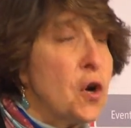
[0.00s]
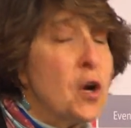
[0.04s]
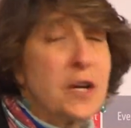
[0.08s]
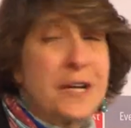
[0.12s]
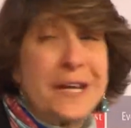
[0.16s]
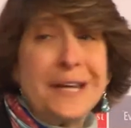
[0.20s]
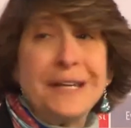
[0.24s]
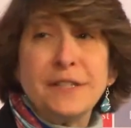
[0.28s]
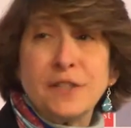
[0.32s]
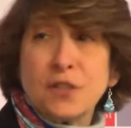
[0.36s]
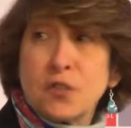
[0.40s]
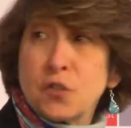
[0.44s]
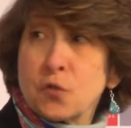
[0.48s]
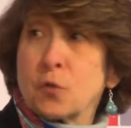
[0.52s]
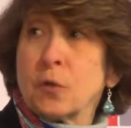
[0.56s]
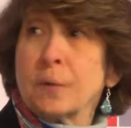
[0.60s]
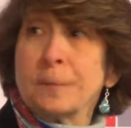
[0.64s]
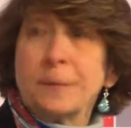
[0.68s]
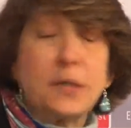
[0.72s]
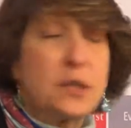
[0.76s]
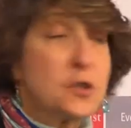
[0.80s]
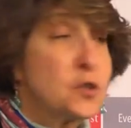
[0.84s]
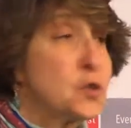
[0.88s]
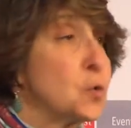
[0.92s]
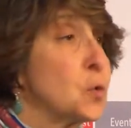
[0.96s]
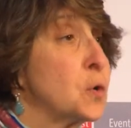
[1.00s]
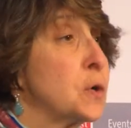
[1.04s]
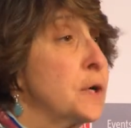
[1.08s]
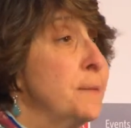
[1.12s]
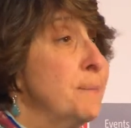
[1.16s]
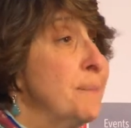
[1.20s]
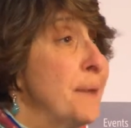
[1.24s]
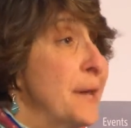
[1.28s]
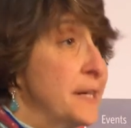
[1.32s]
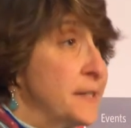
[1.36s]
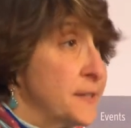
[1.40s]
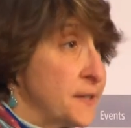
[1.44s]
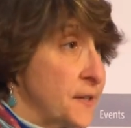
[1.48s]
on a discriminatory
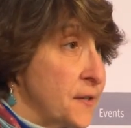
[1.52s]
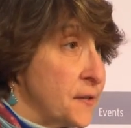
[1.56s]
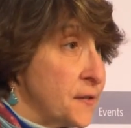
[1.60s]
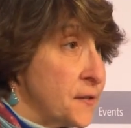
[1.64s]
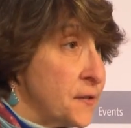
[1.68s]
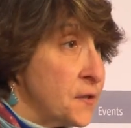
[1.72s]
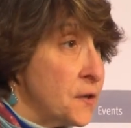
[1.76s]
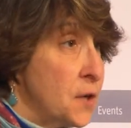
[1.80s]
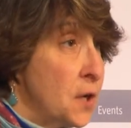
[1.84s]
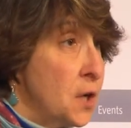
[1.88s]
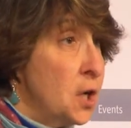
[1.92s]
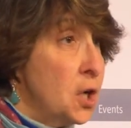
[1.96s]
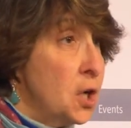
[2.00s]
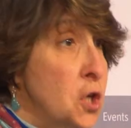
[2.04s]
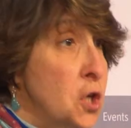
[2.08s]
basis.